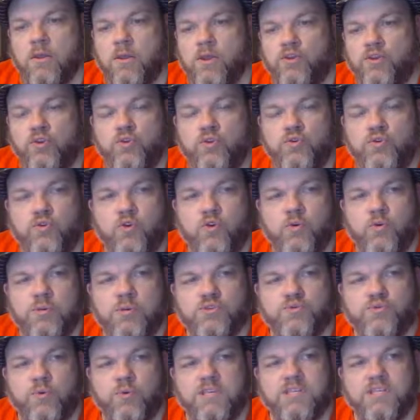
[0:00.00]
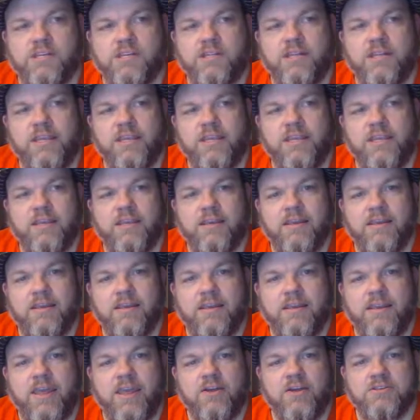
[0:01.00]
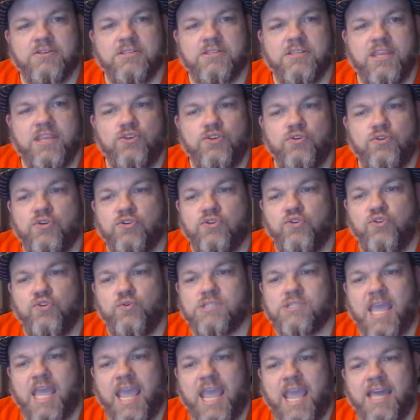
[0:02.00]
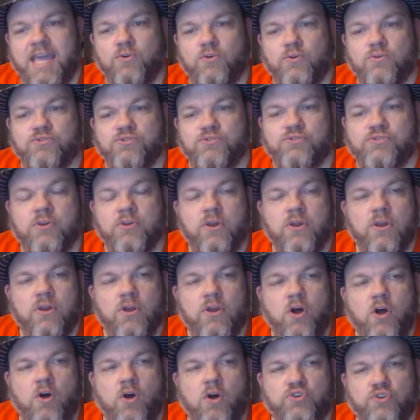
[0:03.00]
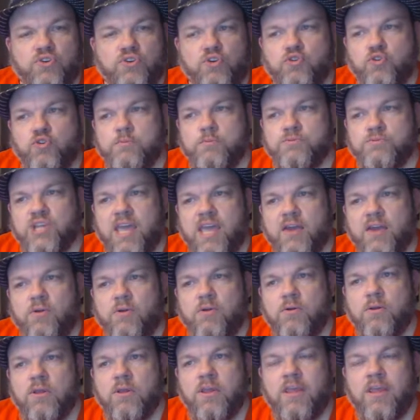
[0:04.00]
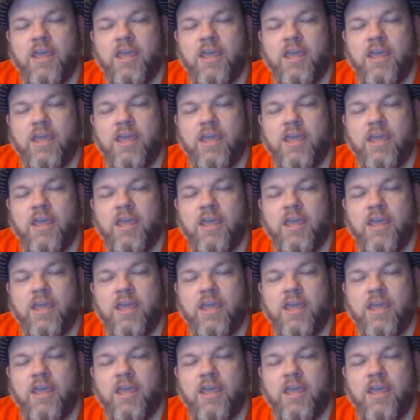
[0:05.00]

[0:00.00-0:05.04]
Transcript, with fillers: YouTube has recently announced that you can use handles on your YouTube channel,